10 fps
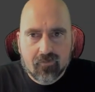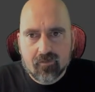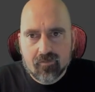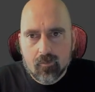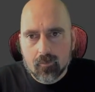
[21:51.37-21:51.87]

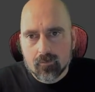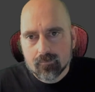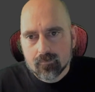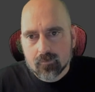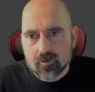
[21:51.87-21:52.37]
That's simple.
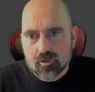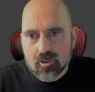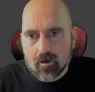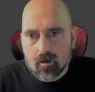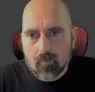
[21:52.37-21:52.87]
We're gonna
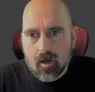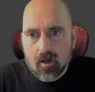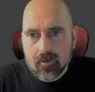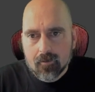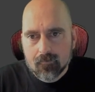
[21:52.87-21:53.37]
share our
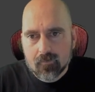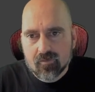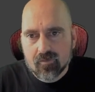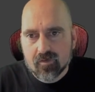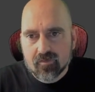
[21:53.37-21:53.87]
mod.
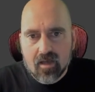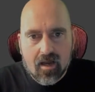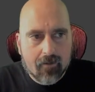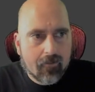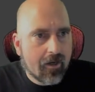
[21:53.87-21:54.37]
It's this
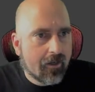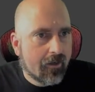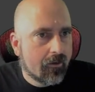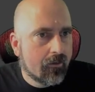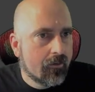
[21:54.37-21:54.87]
guy right
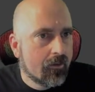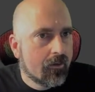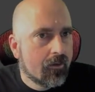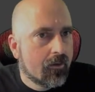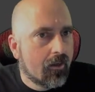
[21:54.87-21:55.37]
here.
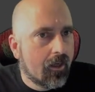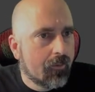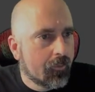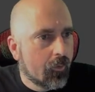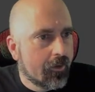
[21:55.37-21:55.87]

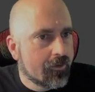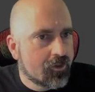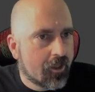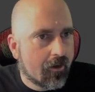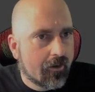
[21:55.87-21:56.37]
I'm going
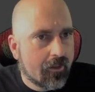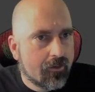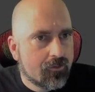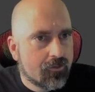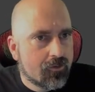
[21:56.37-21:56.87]
to share it
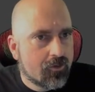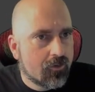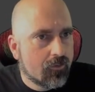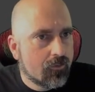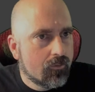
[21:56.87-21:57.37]

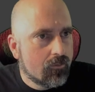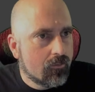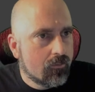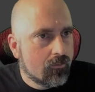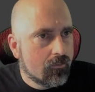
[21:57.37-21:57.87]

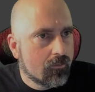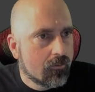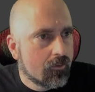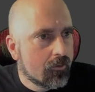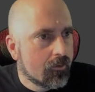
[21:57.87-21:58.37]
into
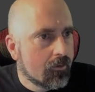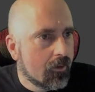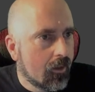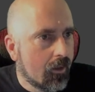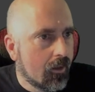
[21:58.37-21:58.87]

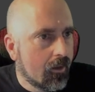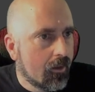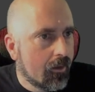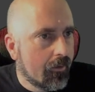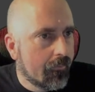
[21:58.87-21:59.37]

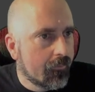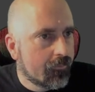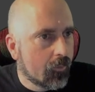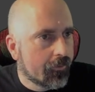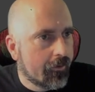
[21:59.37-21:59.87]
the
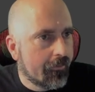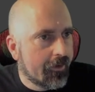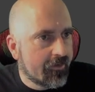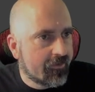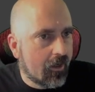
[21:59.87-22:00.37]
folder on
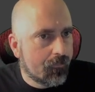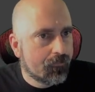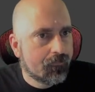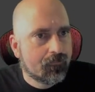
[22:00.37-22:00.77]
the desktop,